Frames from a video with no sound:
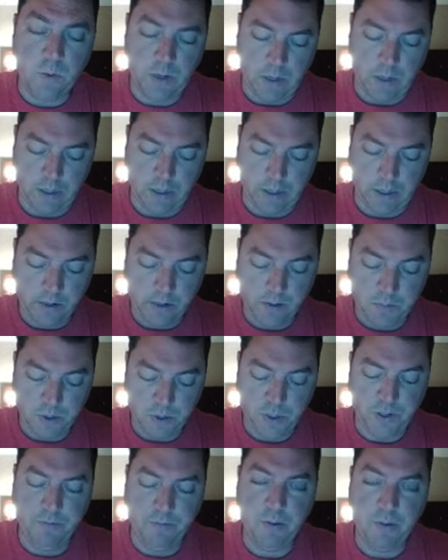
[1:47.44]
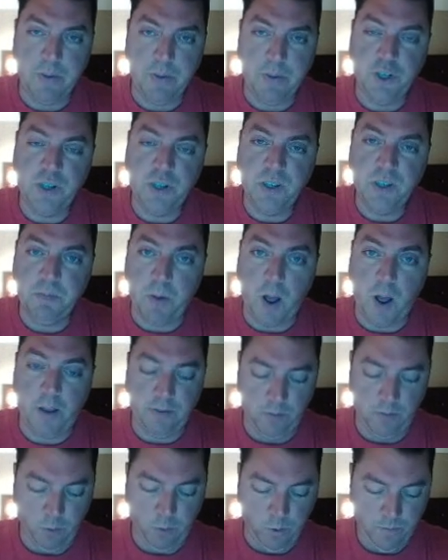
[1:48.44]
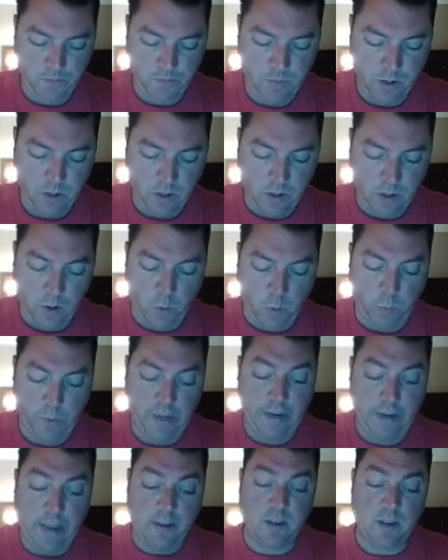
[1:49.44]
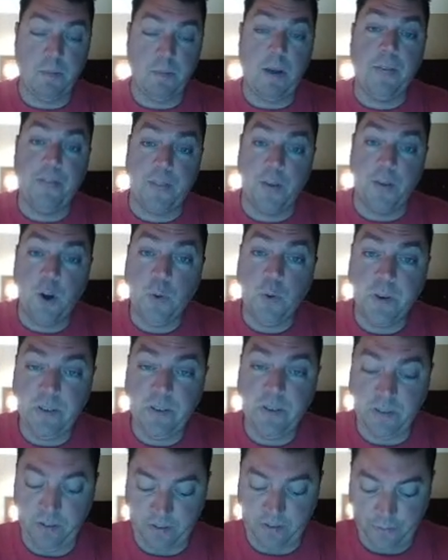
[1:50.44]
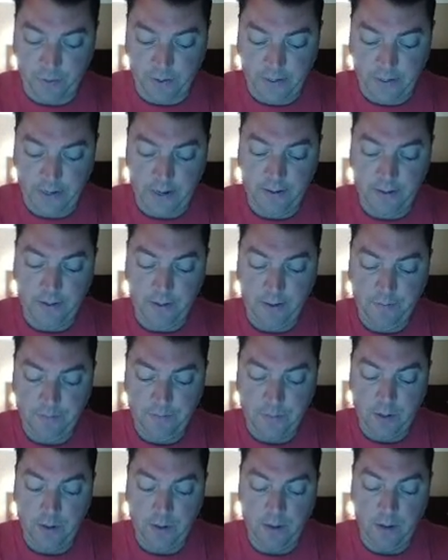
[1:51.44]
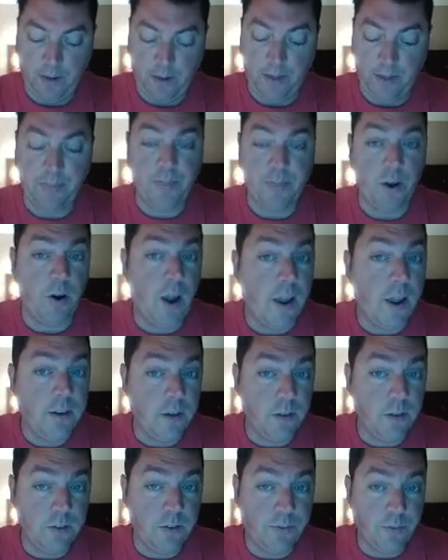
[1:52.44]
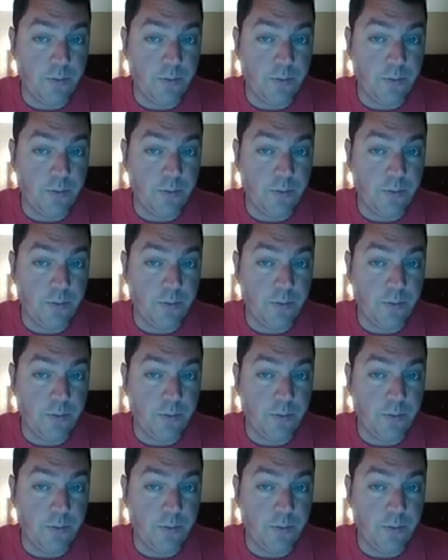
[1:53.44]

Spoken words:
we could glean as much information as possible. We could ask about their reasons for attending, get their ideas